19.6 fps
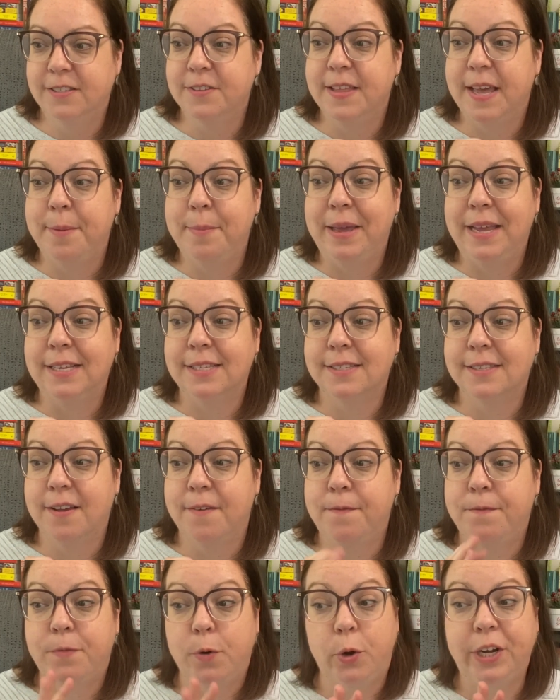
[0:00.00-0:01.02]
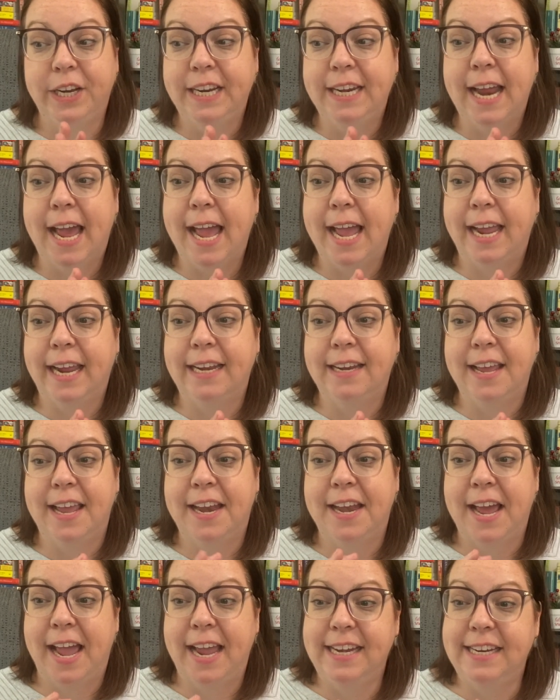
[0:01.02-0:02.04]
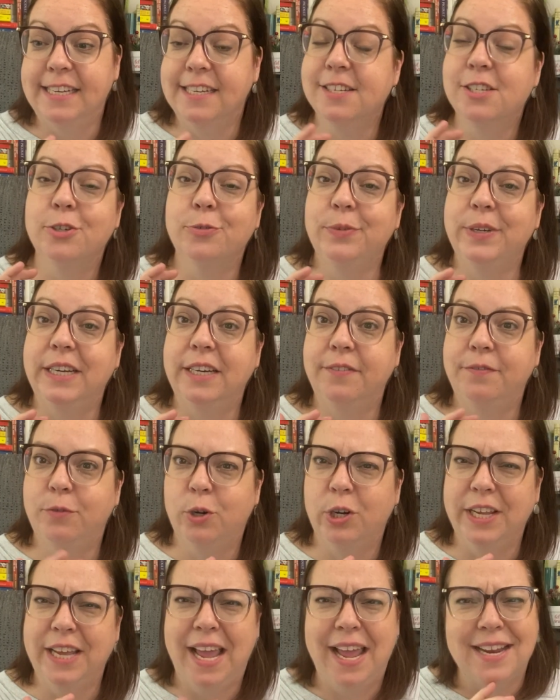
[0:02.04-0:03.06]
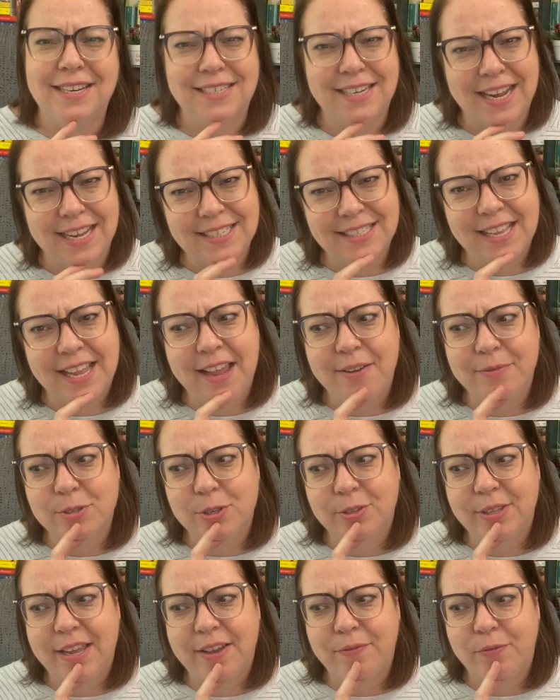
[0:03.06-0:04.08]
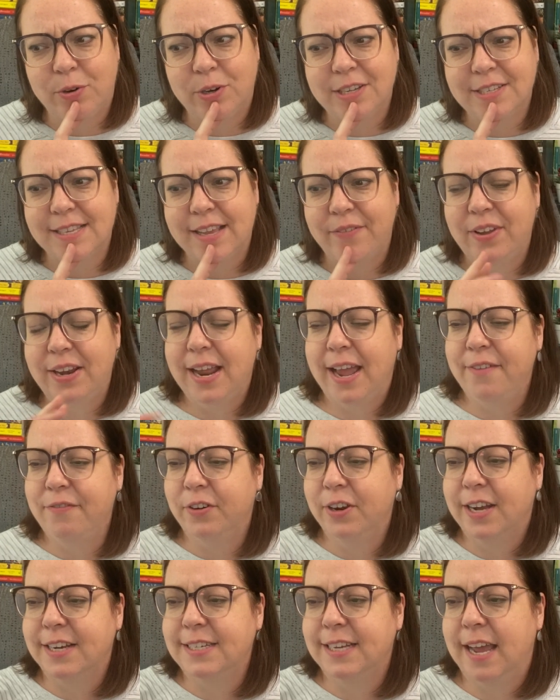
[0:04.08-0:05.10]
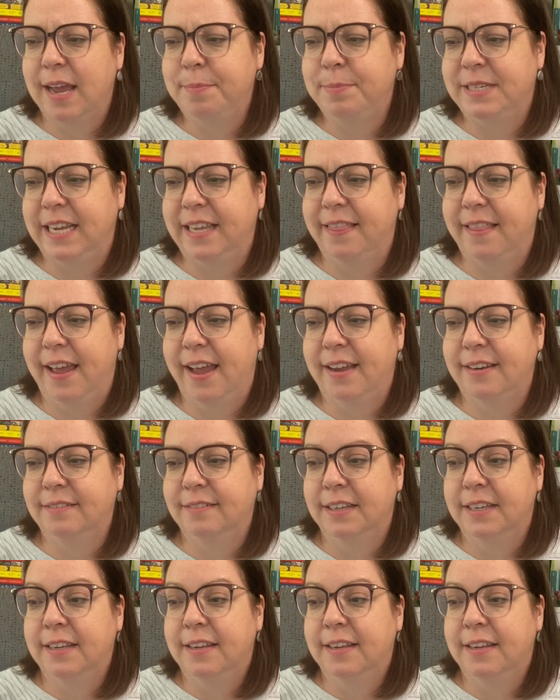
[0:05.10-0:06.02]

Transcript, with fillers: So that makes 49 and I needed to read 48. Did I say I was only at 47? I forgot to update that.